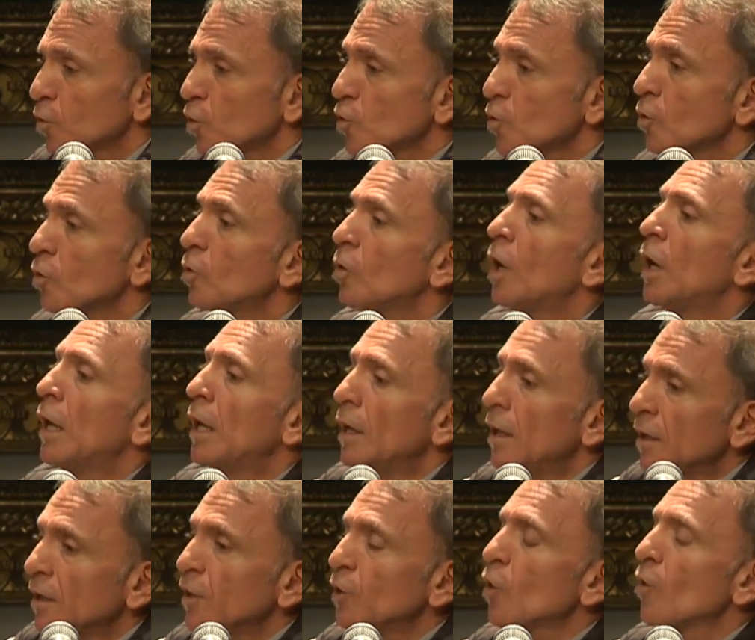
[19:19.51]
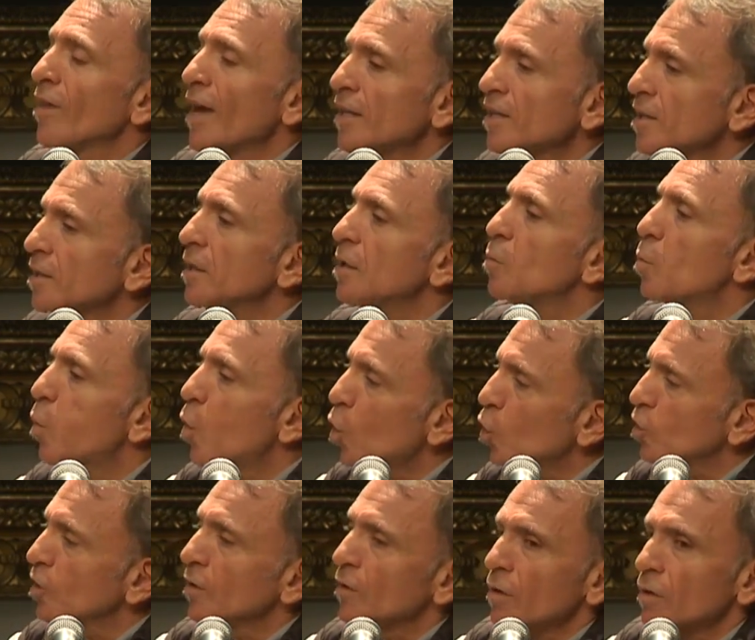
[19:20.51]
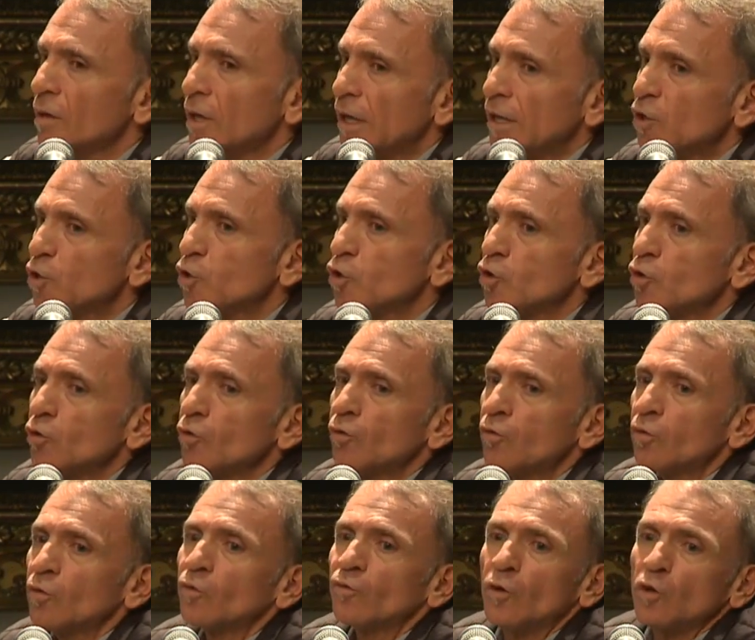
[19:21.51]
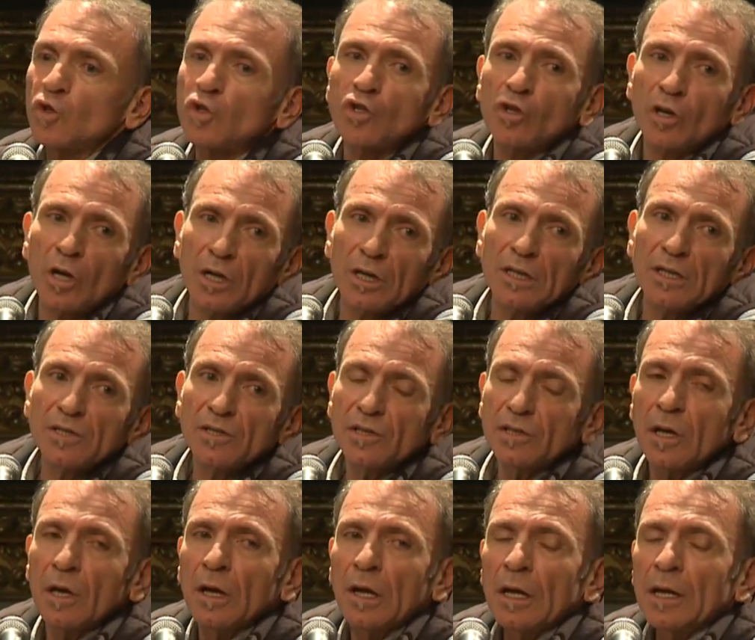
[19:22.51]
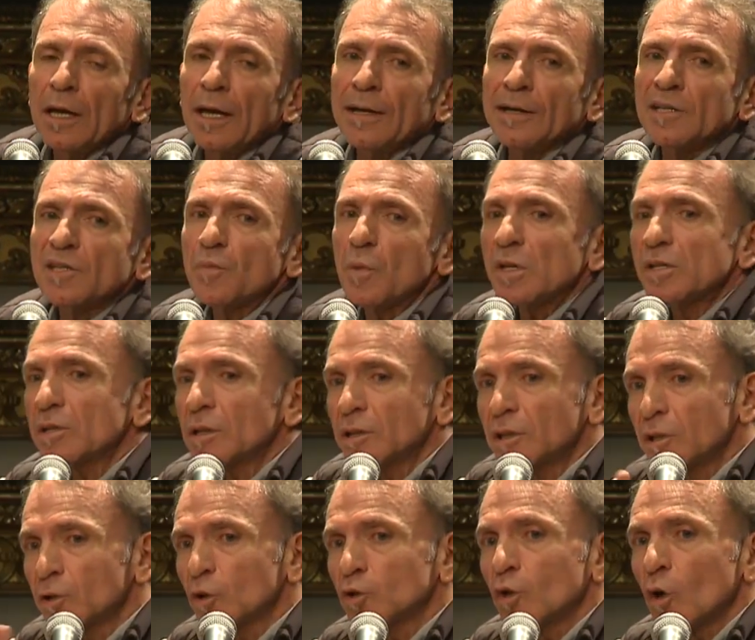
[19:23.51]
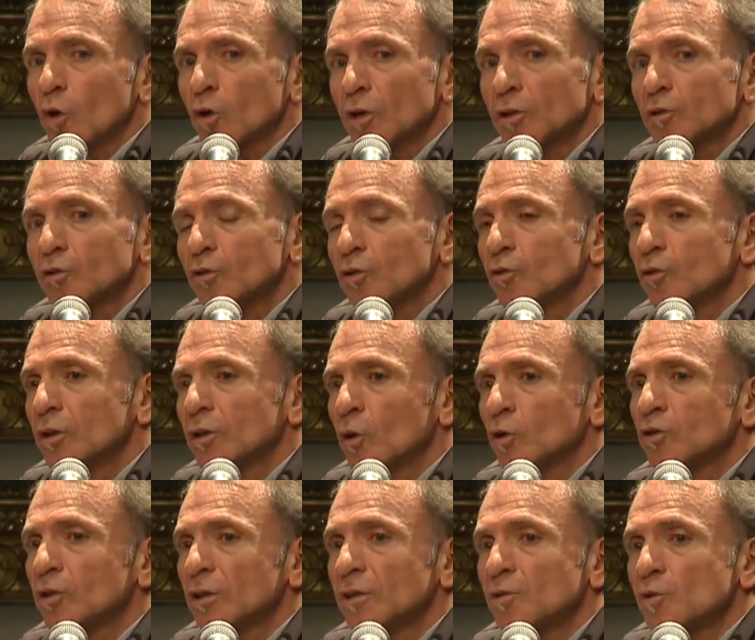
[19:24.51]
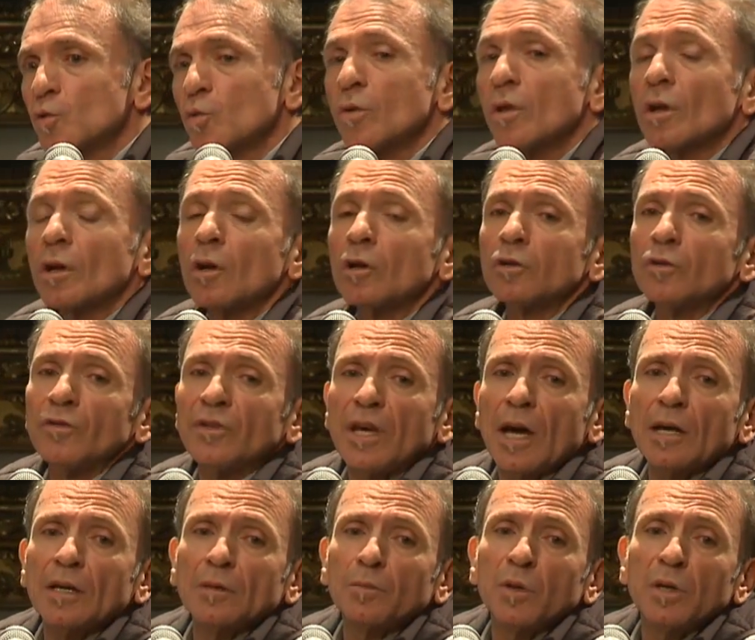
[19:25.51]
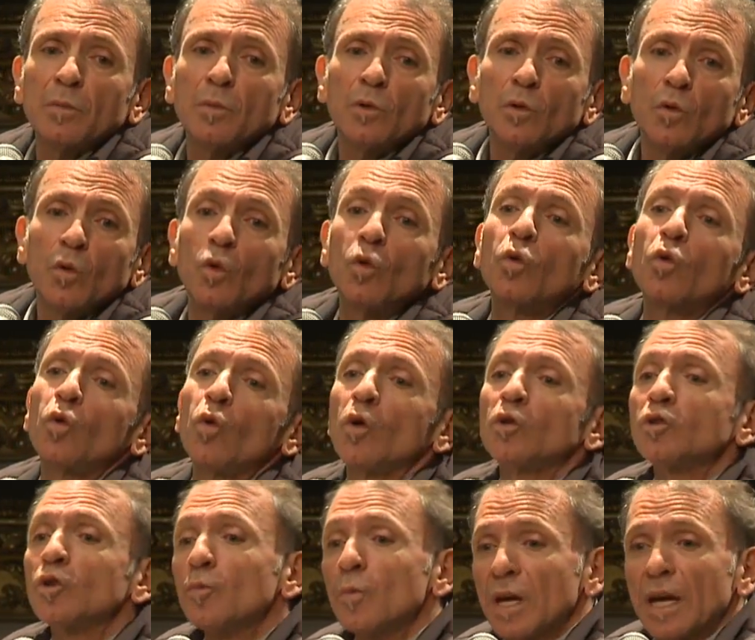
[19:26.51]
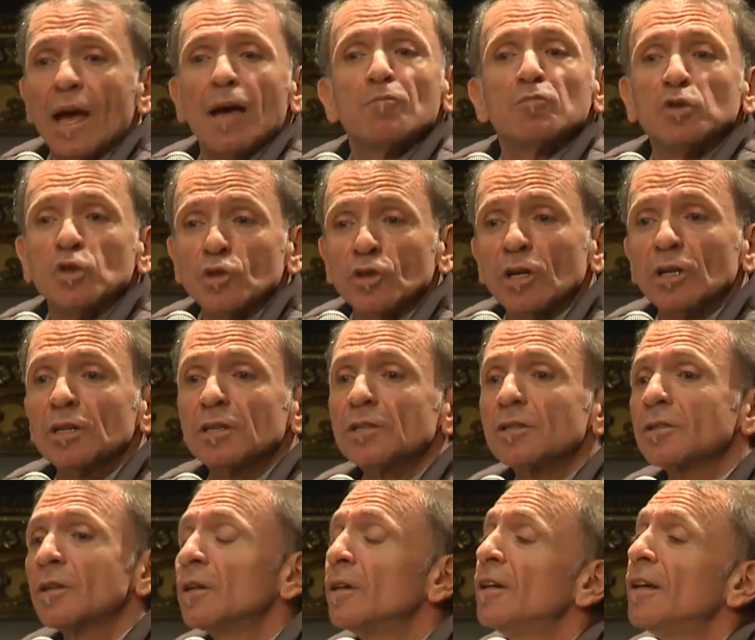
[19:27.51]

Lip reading: So, that's an important issue for journalists, and especially, talking to an audience with a lot of young people who want to become journalists.